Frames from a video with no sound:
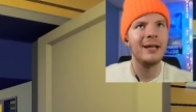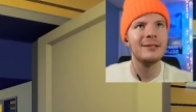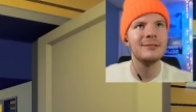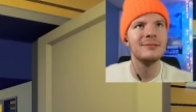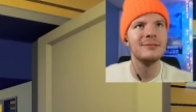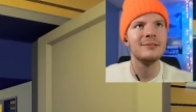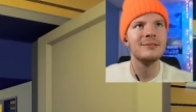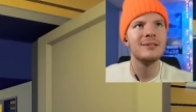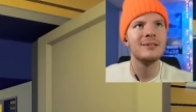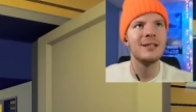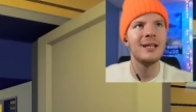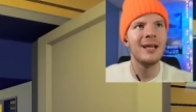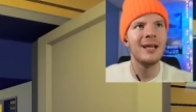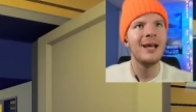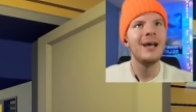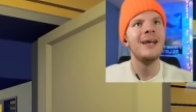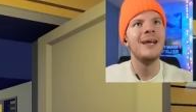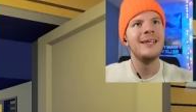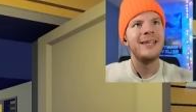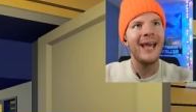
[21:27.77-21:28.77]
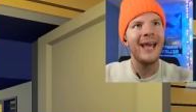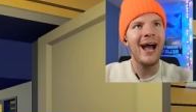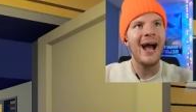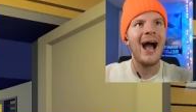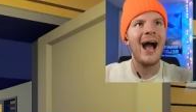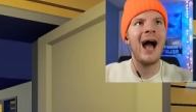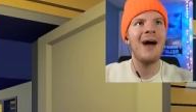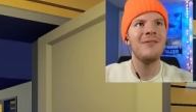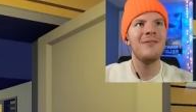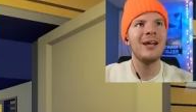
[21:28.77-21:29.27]
Oh. Yeah,
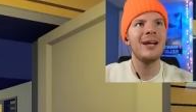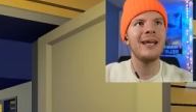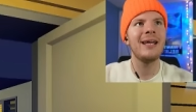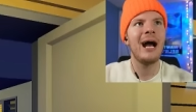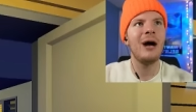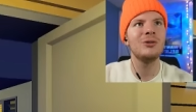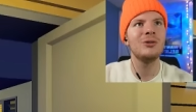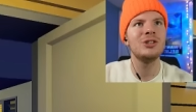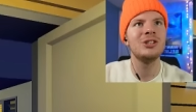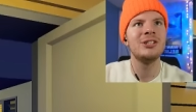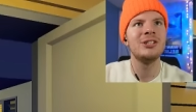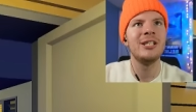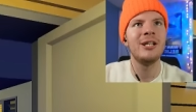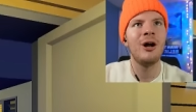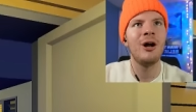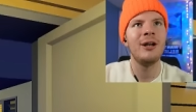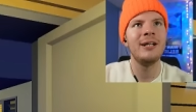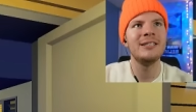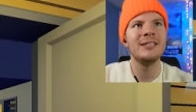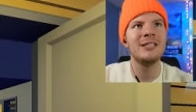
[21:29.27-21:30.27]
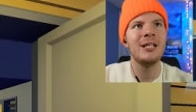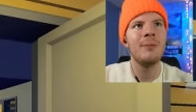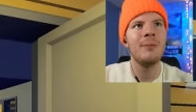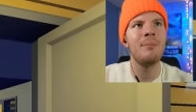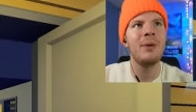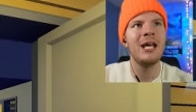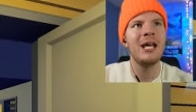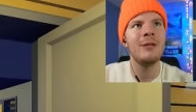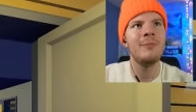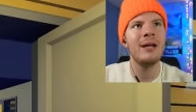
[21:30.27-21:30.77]
having a couch to sit on is the
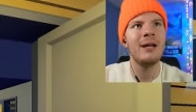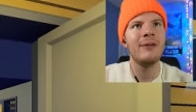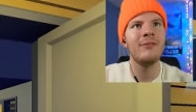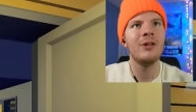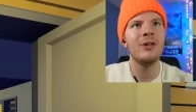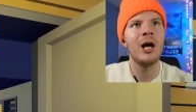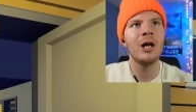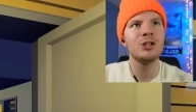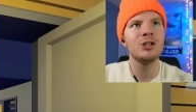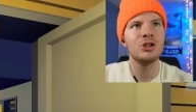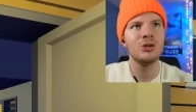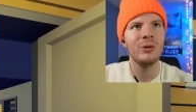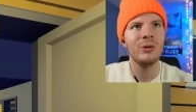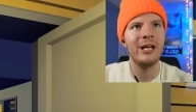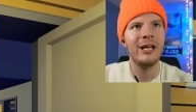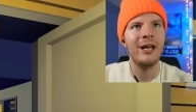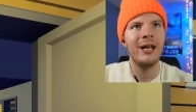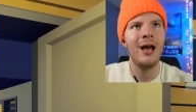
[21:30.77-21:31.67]
epitome of luxury.